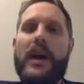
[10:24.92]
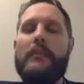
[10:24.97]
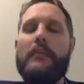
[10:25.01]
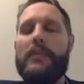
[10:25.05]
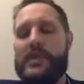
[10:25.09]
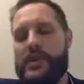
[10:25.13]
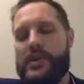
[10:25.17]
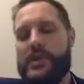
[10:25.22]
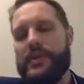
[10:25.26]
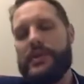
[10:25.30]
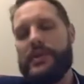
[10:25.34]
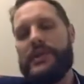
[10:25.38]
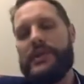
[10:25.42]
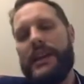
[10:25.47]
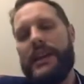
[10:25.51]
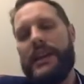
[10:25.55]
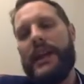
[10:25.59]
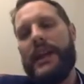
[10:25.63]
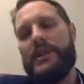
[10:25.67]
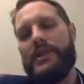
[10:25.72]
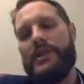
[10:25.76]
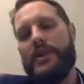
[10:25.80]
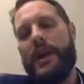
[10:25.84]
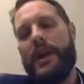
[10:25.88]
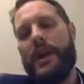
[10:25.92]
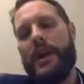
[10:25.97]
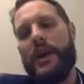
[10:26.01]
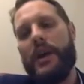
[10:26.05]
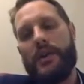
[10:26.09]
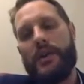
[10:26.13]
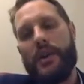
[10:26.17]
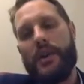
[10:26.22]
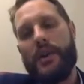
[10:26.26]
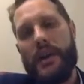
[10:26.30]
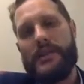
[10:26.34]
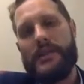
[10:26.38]
But you'll see it as you come
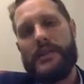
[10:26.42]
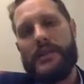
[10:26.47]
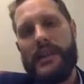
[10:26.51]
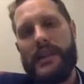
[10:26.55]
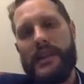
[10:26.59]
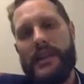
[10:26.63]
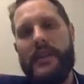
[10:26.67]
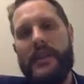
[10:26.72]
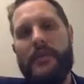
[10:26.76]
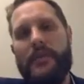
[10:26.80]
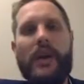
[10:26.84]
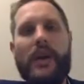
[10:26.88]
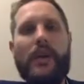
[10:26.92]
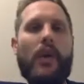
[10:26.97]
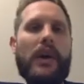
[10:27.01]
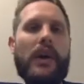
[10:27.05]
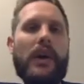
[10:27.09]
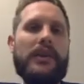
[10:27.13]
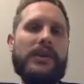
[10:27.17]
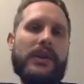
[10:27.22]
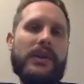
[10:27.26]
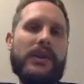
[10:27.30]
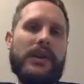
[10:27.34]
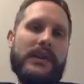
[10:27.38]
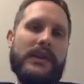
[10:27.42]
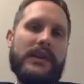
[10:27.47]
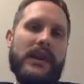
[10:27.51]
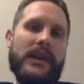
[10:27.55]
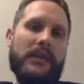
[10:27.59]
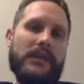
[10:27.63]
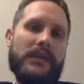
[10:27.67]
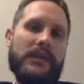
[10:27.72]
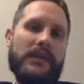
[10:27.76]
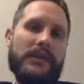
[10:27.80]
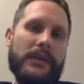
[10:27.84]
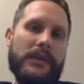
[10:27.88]
across it, and in week 1, you're going to delve
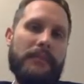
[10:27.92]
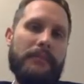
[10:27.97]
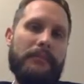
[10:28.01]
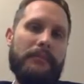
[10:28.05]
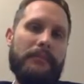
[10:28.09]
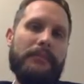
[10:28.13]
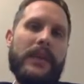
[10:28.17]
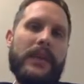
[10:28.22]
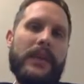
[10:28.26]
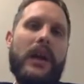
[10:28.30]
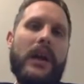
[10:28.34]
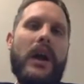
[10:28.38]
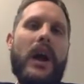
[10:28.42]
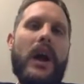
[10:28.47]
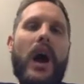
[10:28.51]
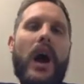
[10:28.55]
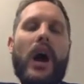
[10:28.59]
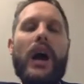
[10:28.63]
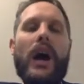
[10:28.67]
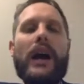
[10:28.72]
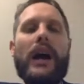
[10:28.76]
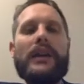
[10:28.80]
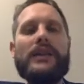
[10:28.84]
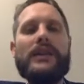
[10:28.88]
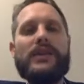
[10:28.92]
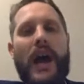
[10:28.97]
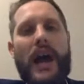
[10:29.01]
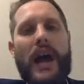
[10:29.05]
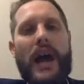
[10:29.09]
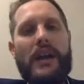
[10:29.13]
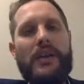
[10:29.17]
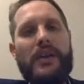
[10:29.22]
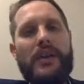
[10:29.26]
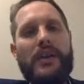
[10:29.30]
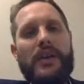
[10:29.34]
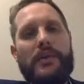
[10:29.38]
into it. All right, so how
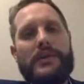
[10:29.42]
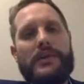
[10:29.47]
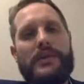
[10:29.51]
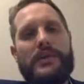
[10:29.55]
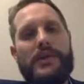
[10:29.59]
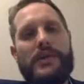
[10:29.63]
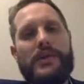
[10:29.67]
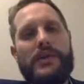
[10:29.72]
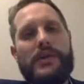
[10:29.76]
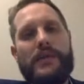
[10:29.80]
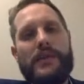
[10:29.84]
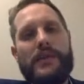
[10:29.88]
do you know what to do for